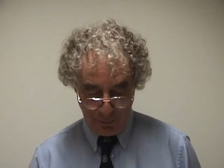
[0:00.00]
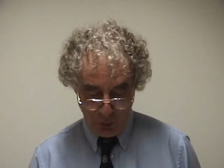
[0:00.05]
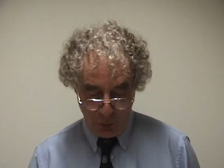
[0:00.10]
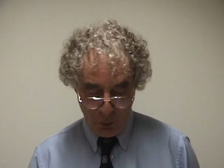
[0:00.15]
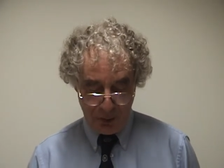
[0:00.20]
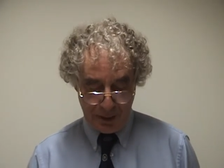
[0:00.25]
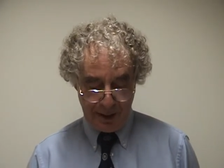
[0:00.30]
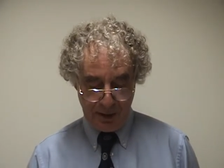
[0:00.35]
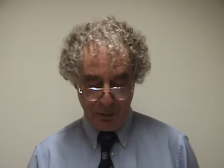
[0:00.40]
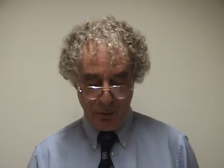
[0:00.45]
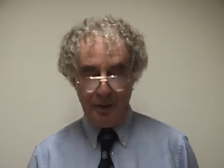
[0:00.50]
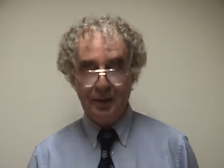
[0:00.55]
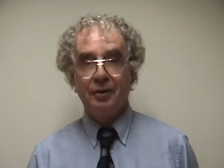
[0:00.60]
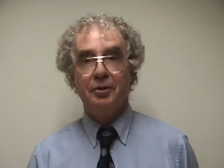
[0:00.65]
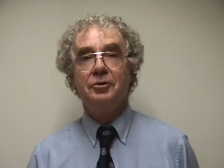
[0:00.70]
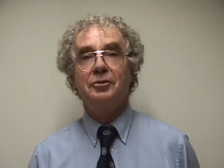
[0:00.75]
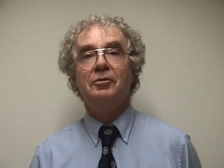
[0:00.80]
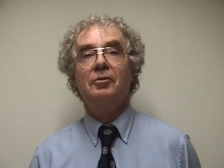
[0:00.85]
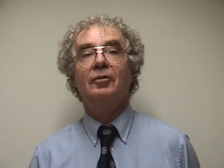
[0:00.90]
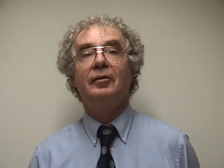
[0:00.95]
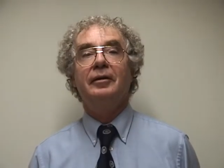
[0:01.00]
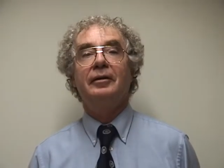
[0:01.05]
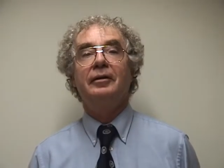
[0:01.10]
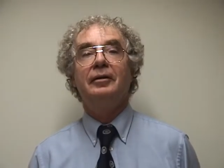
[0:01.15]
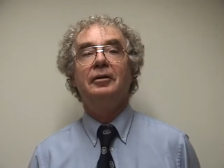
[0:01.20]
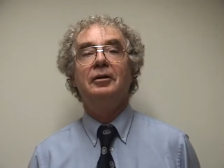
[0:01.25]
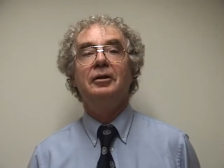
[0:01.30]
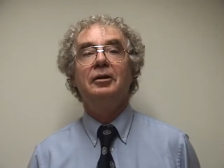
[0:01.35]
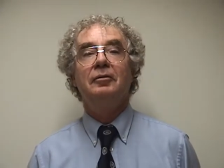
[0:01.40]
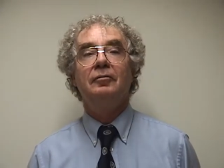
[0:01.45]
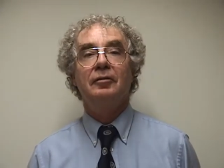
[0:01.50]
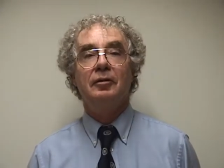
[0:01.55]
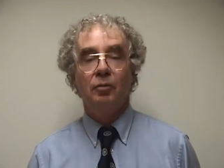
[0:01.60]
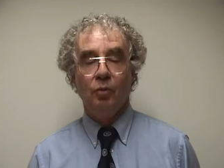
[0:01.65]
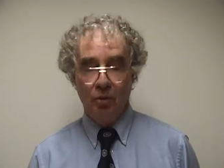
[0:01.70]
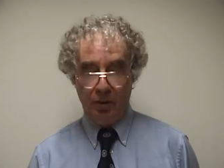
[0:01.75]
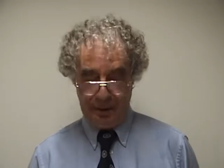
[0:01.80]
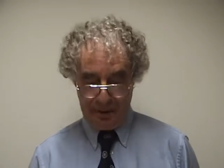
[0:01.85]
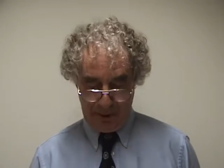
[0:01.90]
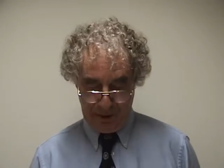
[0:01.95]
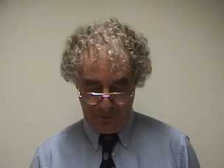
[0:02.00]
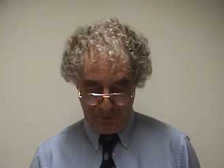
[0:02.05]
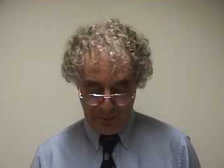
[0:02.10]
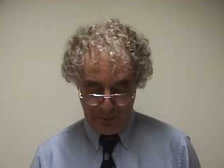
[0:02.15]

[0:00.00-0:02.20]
Who said winners are only rewarded and